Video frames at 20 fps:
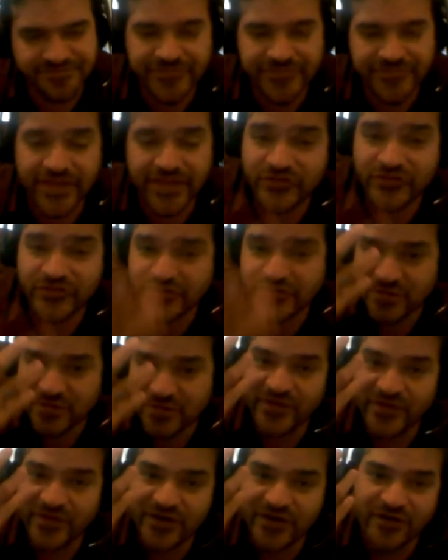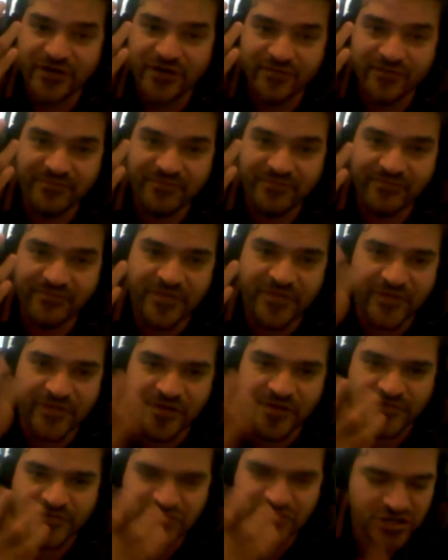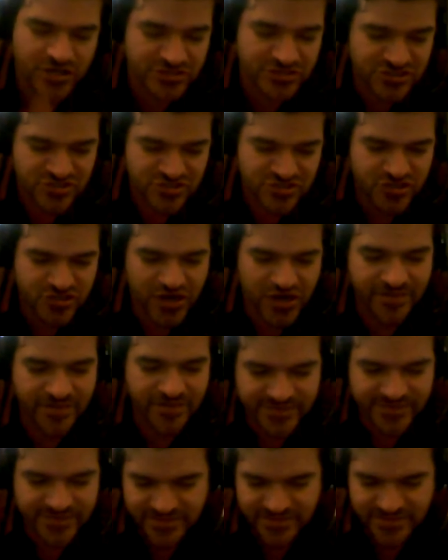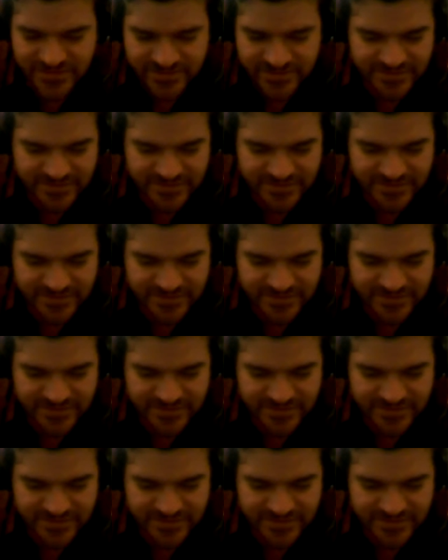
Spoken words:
That's usually when their jaw just drops.